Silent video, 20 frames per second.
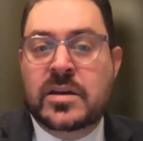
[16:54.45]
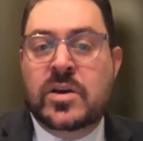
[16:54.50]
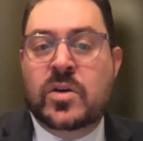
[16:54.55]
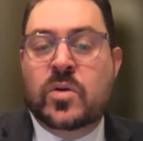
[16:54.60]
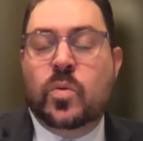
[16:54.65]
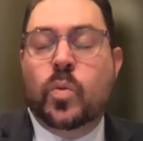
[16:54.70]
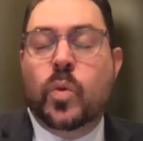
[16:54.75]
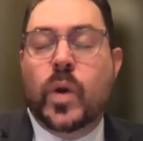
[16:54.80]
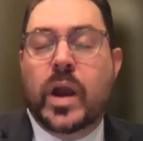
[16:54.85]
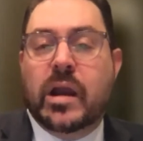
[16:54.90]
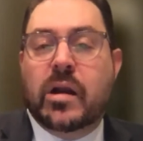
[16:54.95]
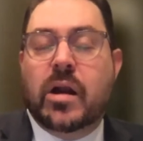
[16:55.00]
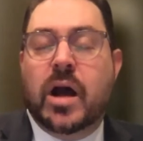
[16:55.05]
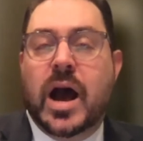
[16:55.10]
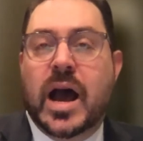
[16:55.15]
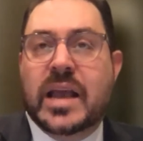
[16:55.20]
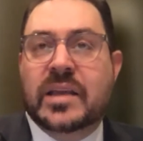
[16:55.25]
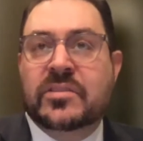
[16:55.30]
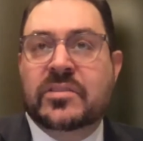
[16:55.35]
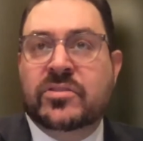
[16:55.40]
where
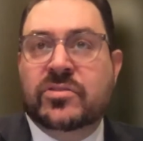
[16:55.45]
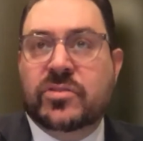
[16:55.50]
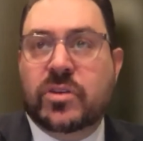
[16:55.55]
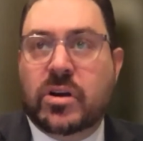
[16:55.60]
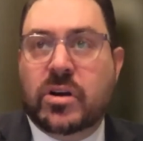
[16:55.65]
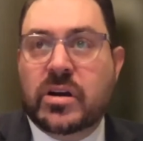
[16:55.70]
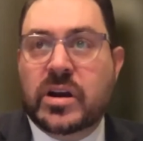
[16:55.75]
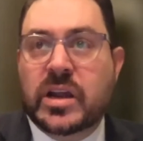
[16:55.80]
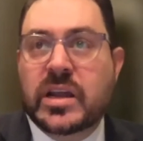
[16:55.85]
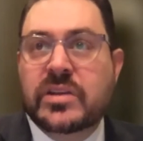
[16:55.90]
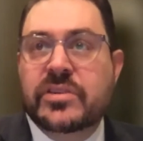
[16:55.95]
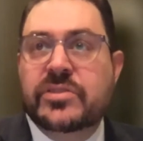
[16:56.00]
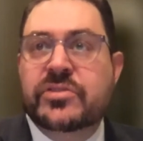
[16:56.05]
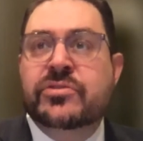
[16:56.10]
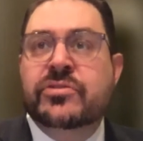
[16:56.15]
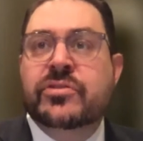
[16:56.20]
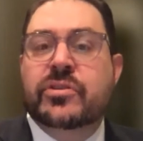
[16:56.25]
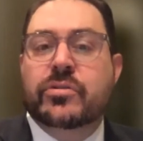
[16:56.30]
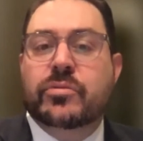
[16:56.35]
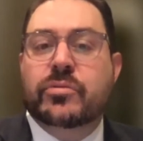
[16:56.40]
I started
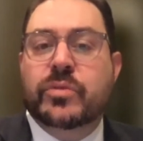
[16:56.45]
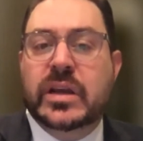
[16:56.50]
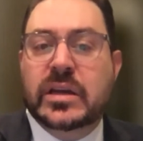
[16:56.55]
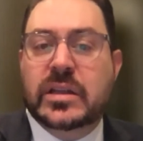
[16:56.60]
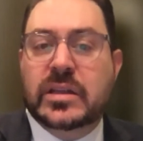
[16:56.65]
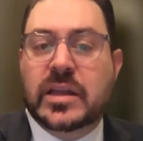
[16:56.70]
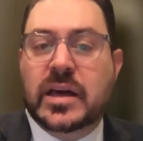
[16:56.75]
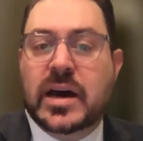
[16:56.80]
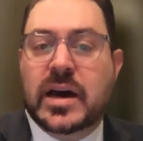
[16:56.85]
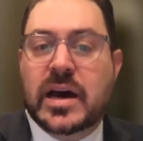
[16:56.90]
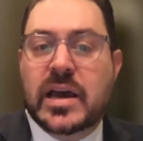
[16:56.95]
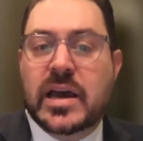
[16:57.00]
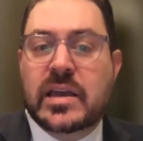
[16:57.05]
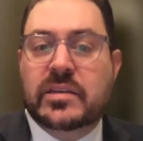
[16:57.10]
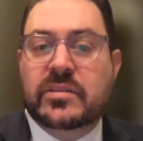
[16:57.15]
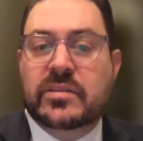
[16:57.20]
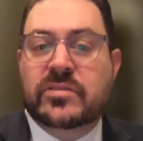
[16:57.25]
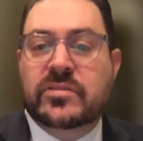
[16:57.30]
to realize